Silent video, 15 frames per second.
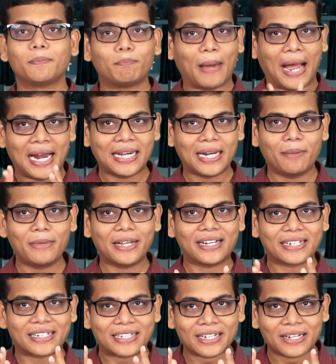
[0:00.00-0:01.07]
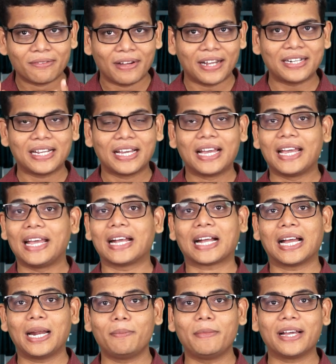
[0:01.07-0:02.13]
pandemic driven
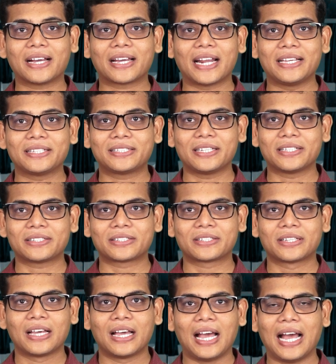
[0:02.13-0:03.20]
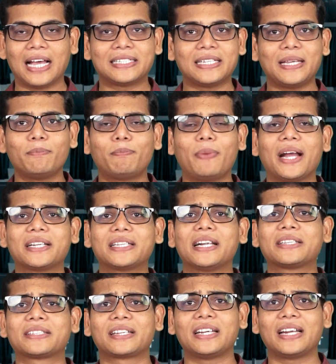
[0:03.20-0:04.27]
economic crisis has
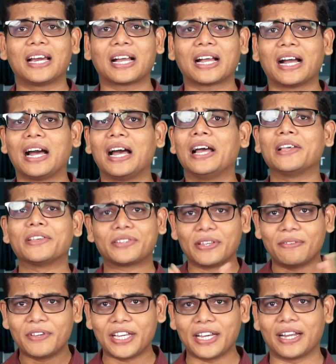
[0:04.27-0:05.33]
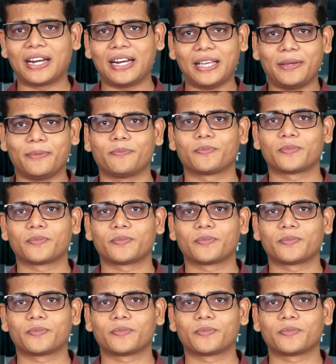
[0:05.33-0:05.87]
impacted Sri Lanka severely.